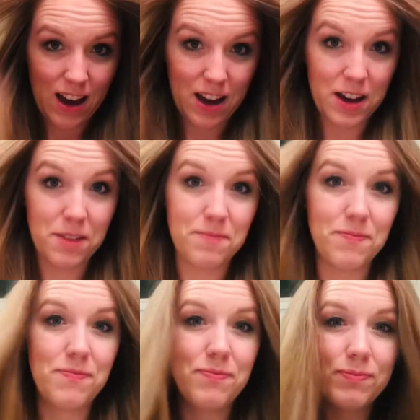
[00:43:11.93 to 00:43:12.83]

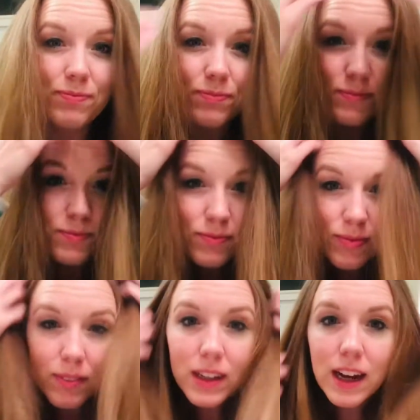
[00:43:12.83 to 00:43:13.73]

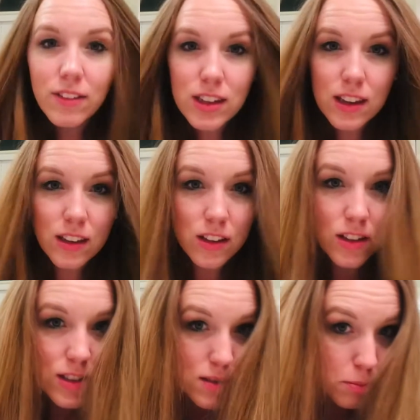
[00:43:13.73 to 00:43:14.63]
I mean, everything
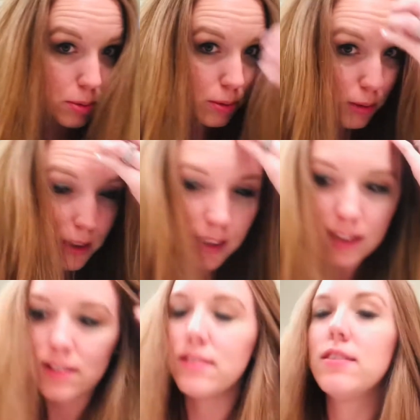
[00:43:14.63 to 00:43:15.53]
looks
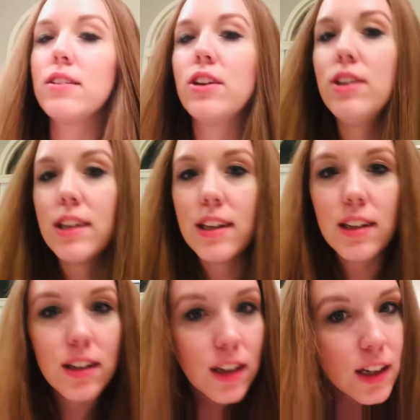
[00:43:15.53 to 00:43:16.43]
pretty good.
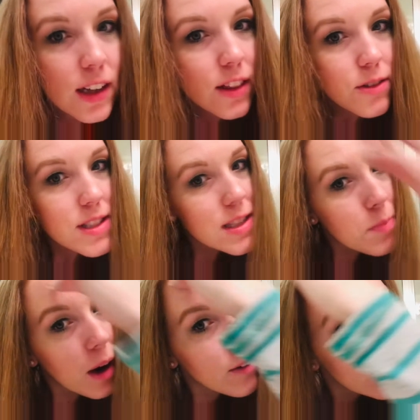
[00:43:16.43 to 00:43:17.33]
There was this
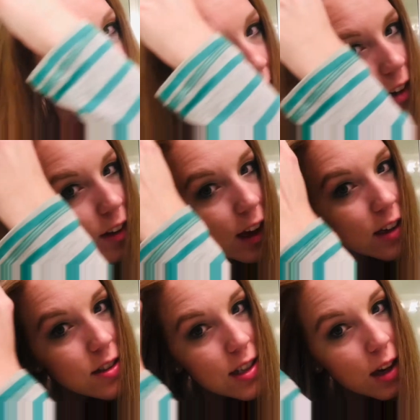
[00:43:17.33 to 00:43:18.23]
part right here that
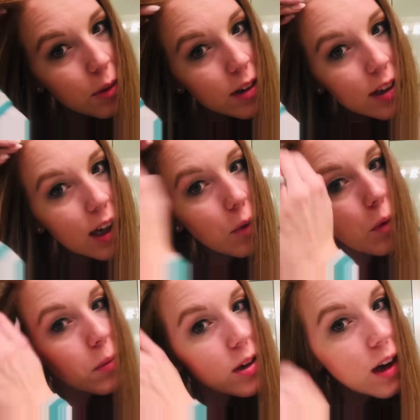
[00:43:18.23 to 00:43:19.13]
I just kind of wanted to get
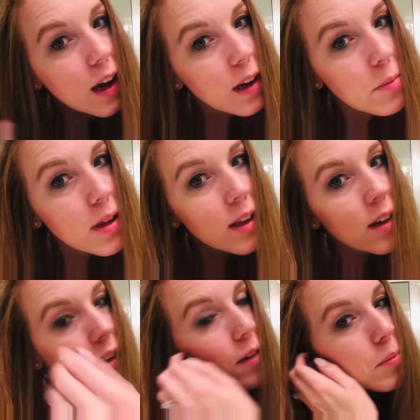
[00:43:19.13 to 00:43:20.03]
one more time,
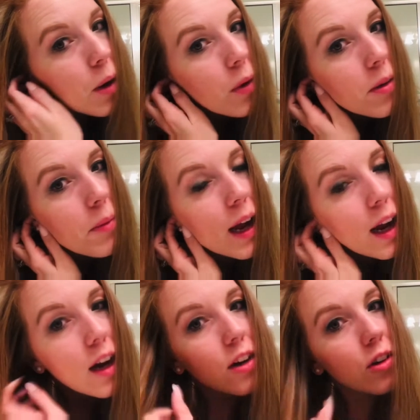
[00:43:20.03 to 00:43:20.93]
but I wanted my
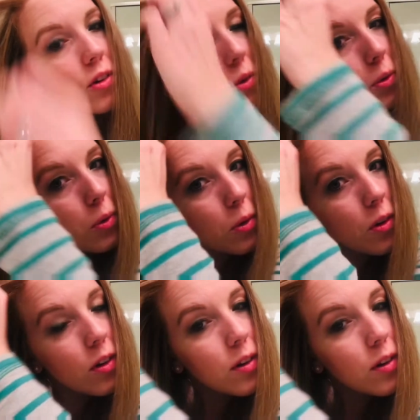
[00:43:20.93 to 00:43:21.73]
hair to cool,